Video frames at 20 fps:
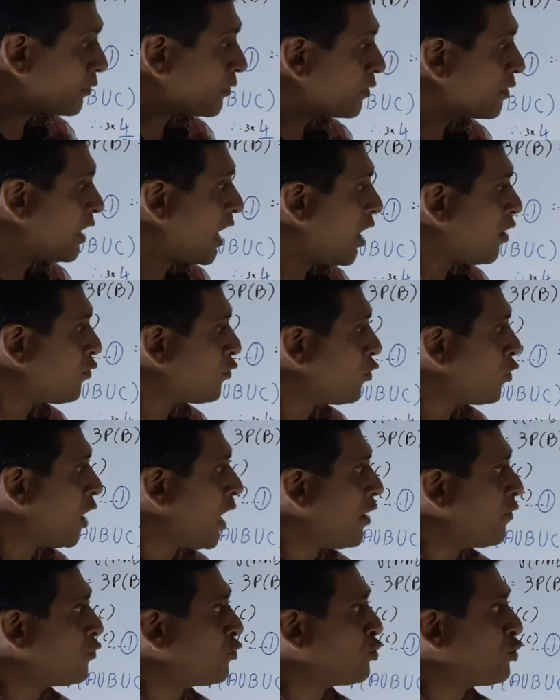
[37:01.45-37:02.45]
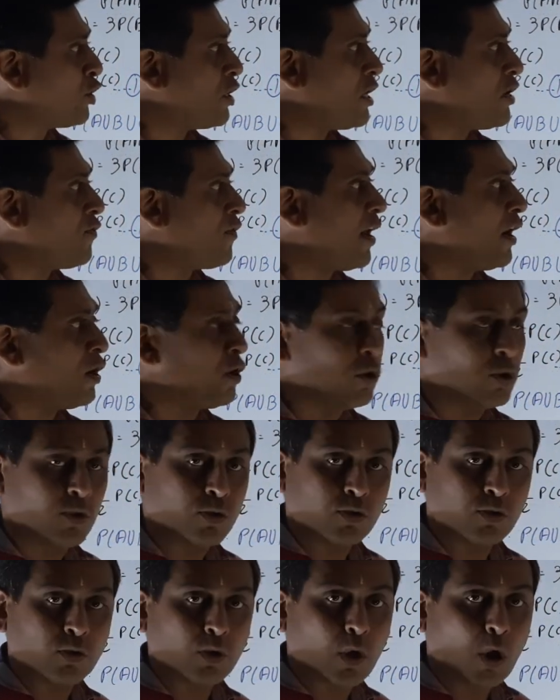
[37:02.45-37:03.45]
Now you have three
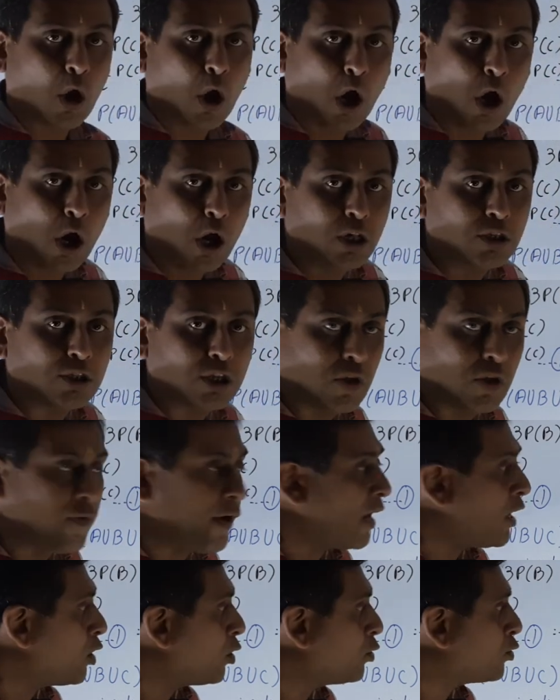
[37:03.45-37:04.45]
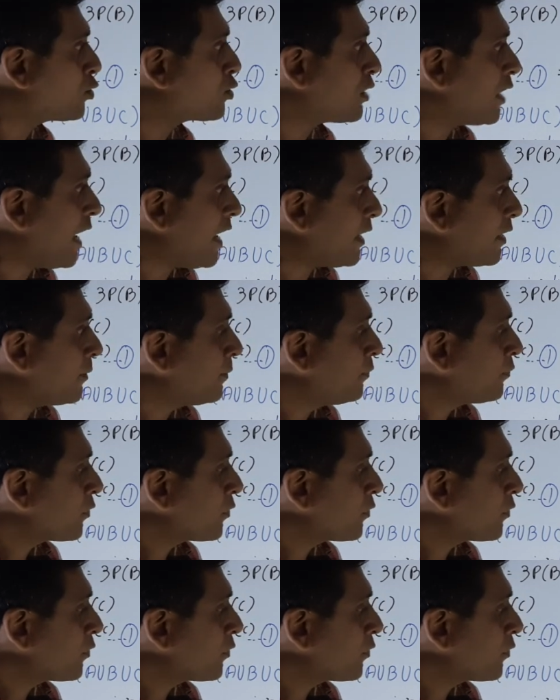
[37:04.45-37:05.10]
values, all values, right?